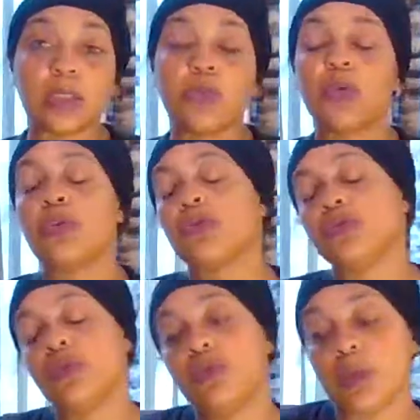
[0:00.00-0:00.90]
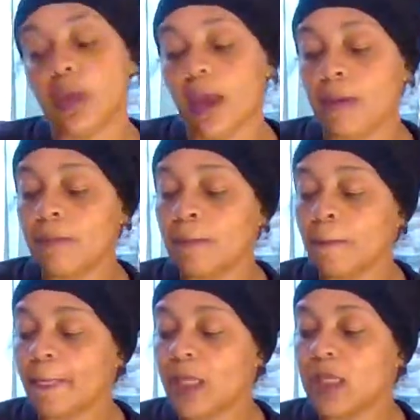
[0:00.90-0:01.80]
And when you're doing that,
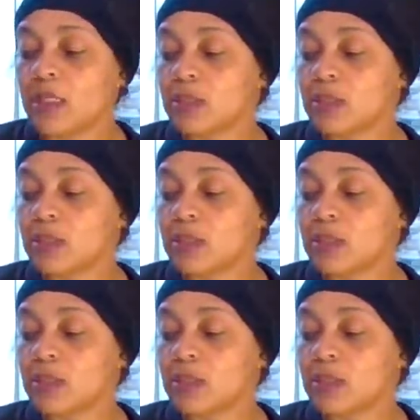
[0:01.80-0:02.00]
it,